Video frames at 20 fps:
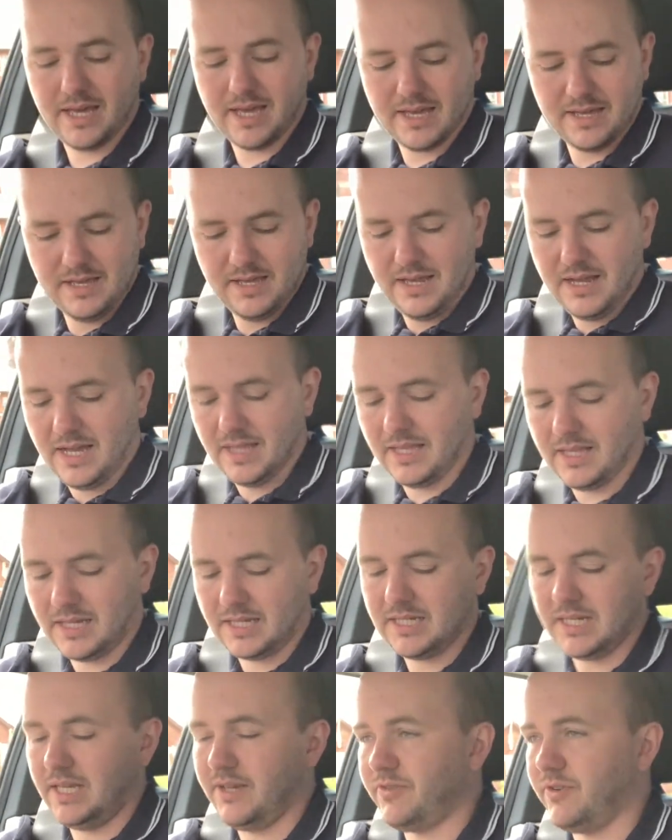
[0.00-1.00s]
And like I
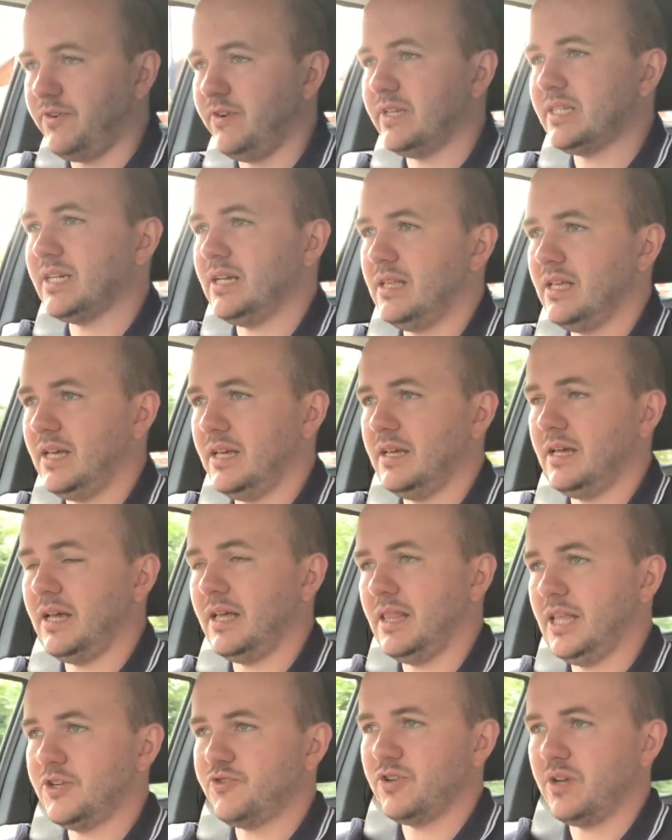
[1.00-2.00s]
say, you've got your
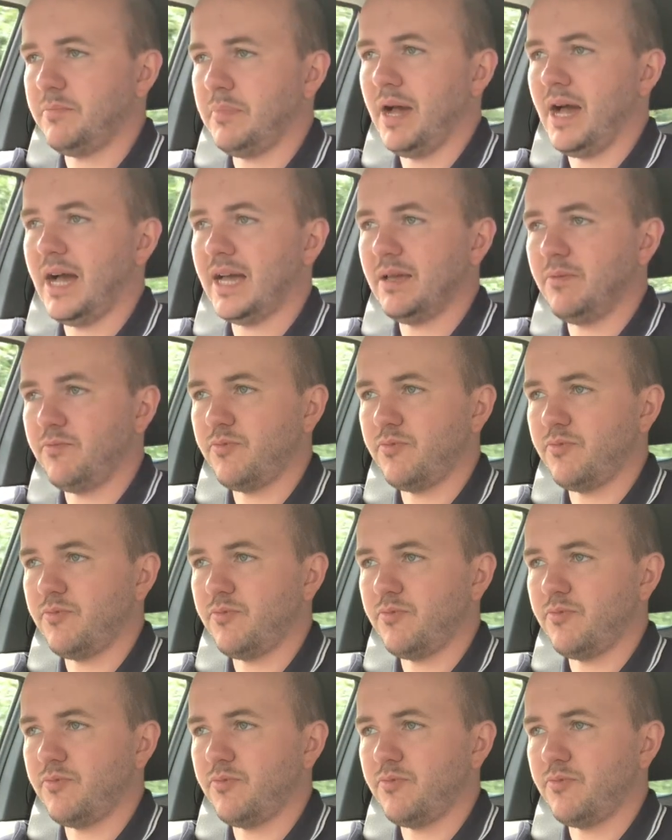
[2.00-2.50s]
electronic parking